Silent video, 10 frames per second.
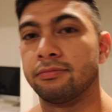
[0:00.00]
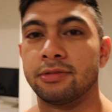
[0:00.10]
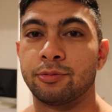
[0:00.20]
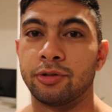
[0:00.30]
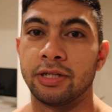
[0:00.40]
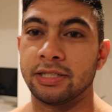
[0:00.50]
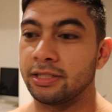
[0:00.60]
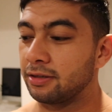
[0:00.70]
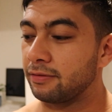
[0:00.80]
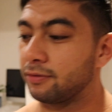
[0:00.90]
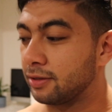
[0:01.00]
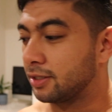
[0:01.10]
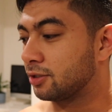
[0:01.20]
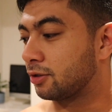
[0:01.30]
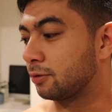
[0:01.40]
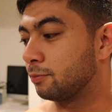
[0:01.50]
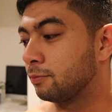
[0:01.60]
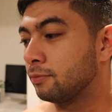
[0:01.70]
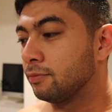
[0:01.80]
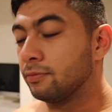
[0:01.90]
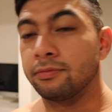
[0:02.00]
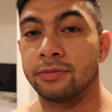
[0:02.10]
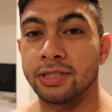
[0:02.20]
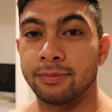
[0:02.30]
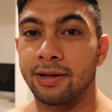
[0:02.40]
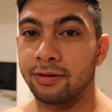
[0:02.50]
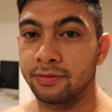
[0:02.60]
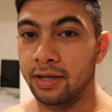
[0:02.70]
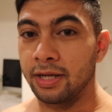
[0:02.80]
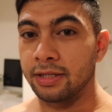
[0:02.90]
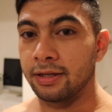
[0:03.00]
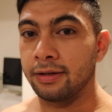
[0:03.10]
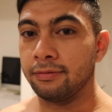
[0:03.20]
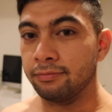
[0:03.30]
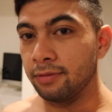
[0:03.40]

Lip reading: It's pretty easy stuff really, so just a matter of getting it done.